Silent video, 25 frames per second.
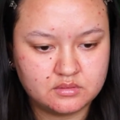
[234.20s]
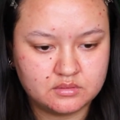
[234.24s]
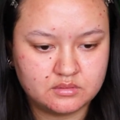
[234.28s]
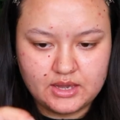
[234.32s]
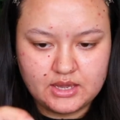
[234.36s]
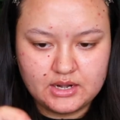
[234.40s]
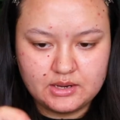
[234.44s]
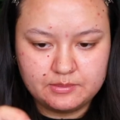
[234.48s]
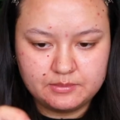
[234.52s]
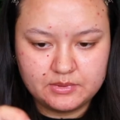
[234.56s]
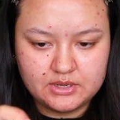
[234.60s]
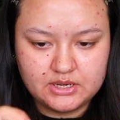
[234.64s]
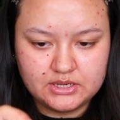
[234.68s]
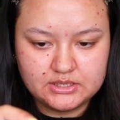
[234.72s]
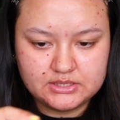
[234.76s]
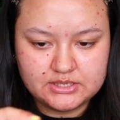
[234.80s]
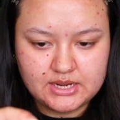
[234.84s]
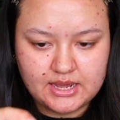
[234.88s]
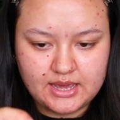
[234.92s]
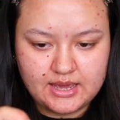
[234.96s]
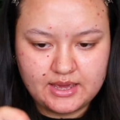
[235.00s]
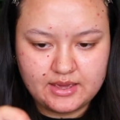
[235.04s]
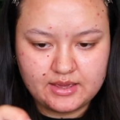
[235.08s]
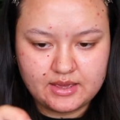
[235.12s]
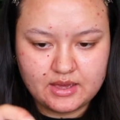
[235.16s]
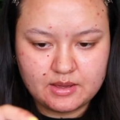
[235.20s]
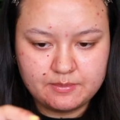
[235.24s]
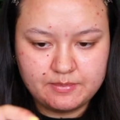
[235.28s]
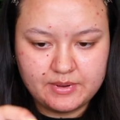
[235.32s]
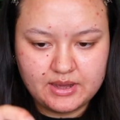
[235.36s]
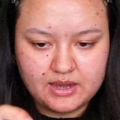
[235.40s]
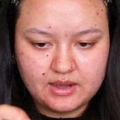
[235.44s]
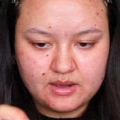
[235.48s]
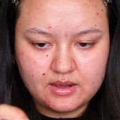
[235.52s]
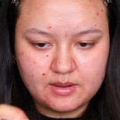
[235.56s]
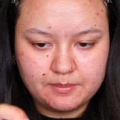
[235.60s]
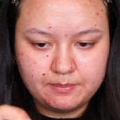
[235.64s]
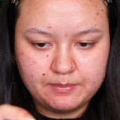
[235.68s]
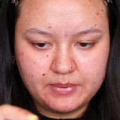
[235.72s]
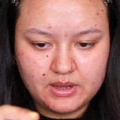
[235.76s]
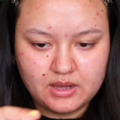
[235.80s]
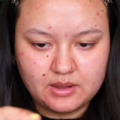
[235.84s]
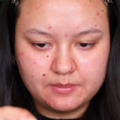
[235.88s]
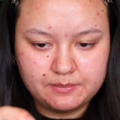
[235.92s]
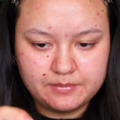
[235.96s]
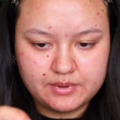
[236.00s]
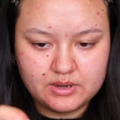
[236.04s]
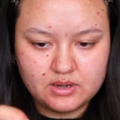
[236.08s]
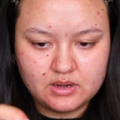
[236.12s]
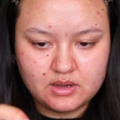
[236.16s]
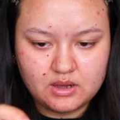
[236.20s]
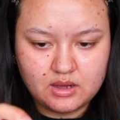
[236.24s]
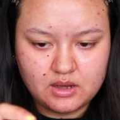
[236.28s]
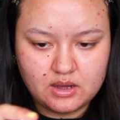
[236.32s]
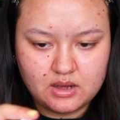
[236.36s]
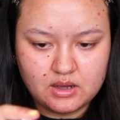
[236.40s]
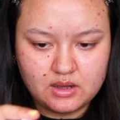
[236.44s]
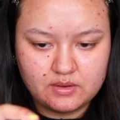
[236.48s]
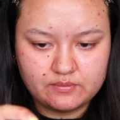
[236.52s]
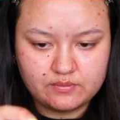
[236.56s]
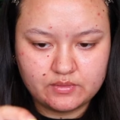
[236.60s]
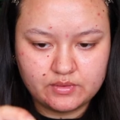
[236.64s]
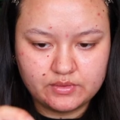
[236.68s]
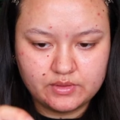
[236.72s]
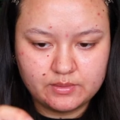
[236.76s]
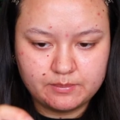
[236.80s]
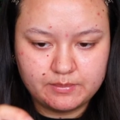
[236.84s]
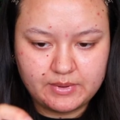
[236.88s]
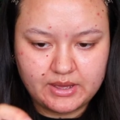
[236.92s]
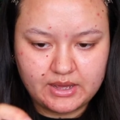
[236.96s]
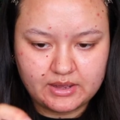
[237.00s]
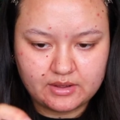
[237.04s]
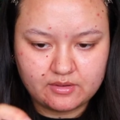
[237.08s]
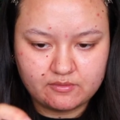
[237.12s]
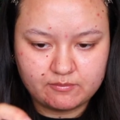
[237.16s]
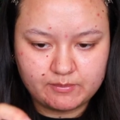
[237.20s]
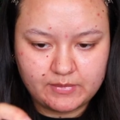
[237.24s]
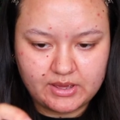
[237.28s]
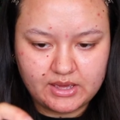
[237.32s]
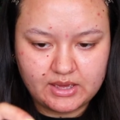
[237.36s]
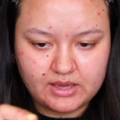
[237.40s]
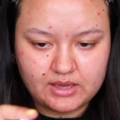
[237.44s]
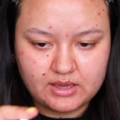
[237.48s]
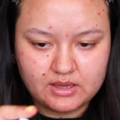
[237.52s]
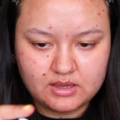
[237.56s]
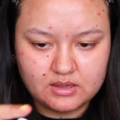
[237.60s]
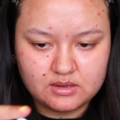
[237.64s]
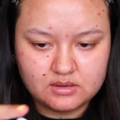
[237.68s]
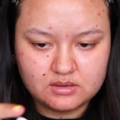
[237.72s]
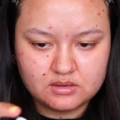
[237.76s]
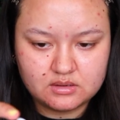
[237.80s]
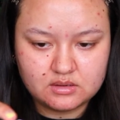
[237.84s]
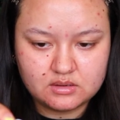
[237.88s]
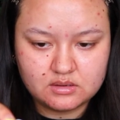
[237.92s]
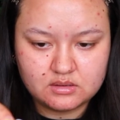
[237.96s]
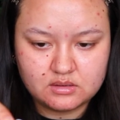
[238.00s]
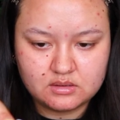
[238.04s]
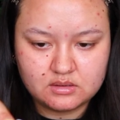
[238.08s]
and I'm going to take about a pump and a half on the back of my hand.